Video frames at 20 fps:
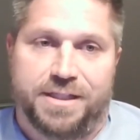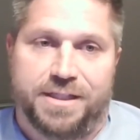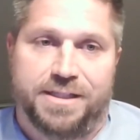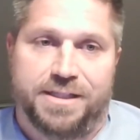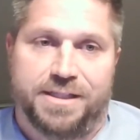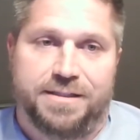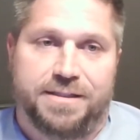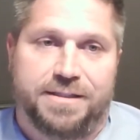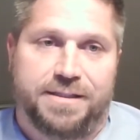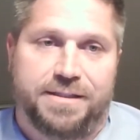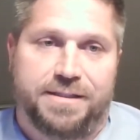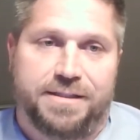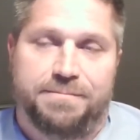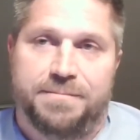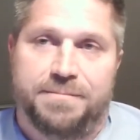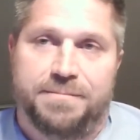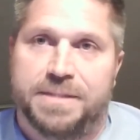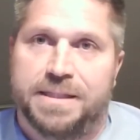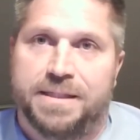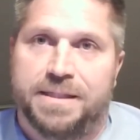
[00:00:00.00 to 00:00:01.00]
And
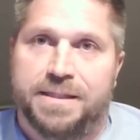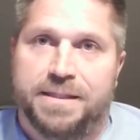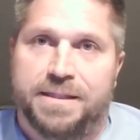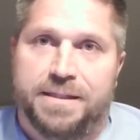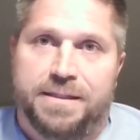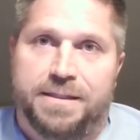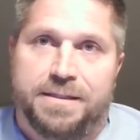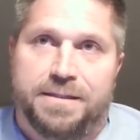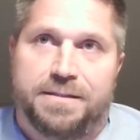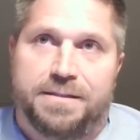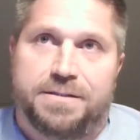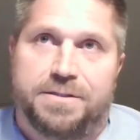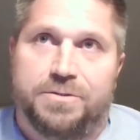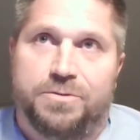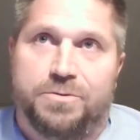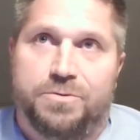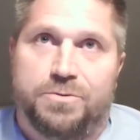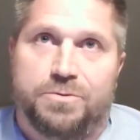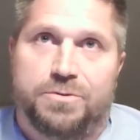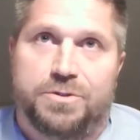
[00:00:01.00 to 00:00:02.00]

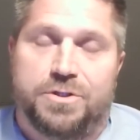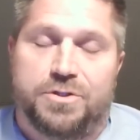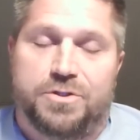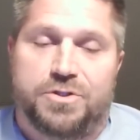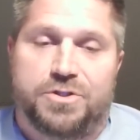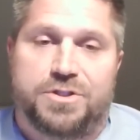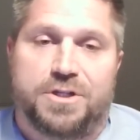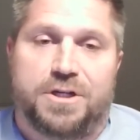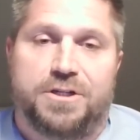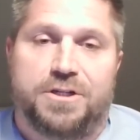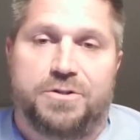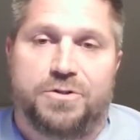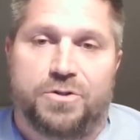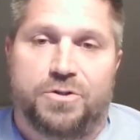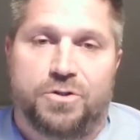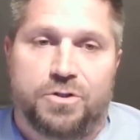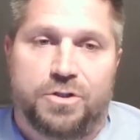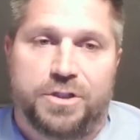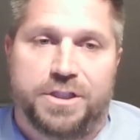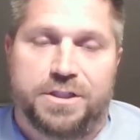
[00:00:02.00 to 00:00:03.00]
to start
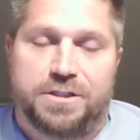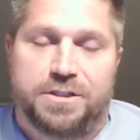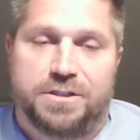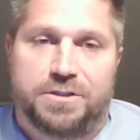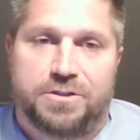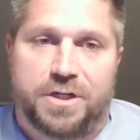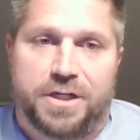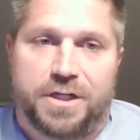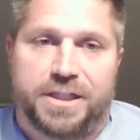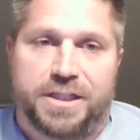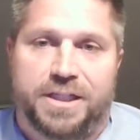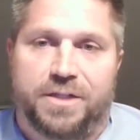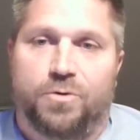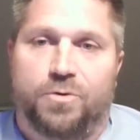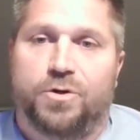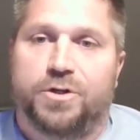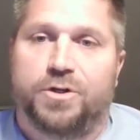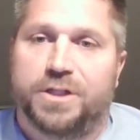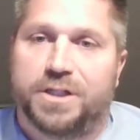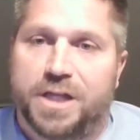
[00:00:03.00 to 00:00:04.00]
early, to try to get
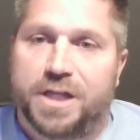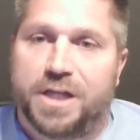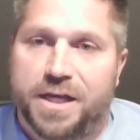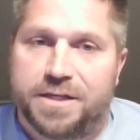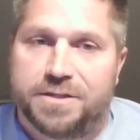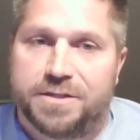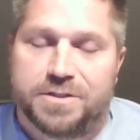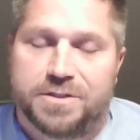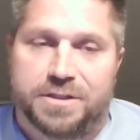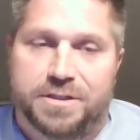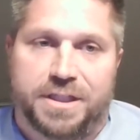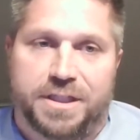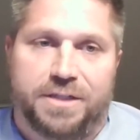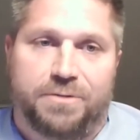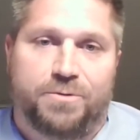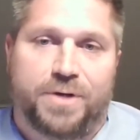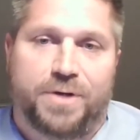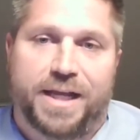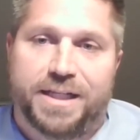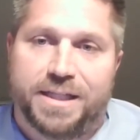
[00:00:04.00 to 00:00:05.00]
organized and
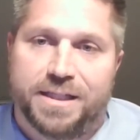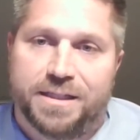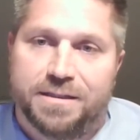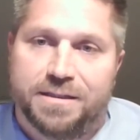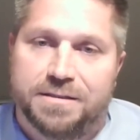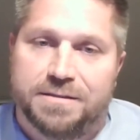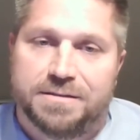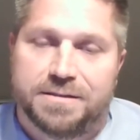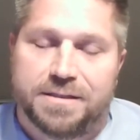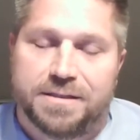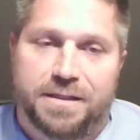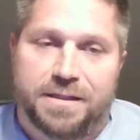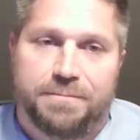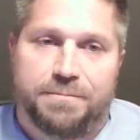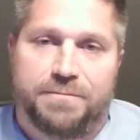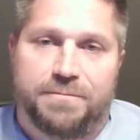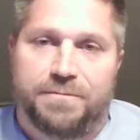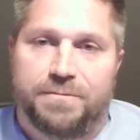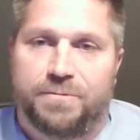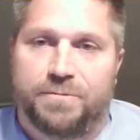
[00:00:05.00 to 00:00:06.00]
get ready
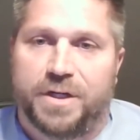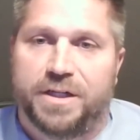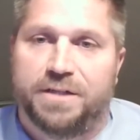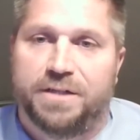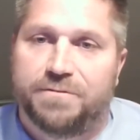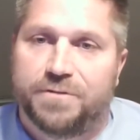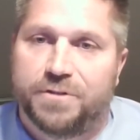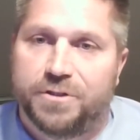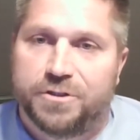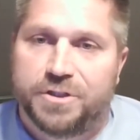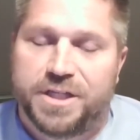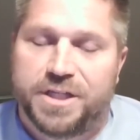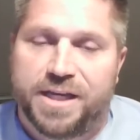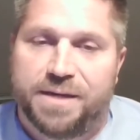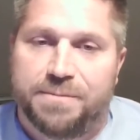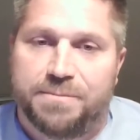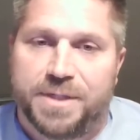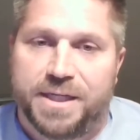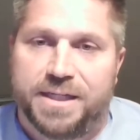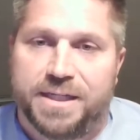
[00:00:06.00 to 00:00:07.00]
for your
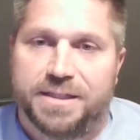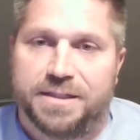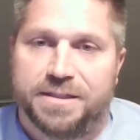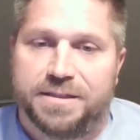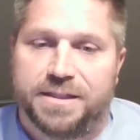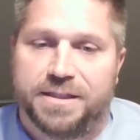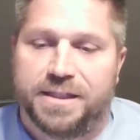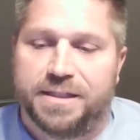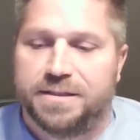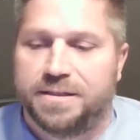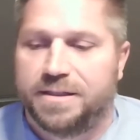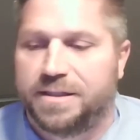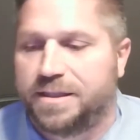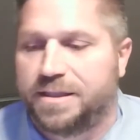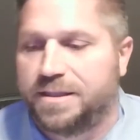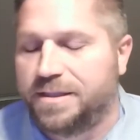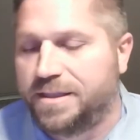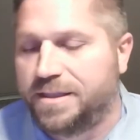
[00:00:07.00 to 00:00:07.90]
campaign, and then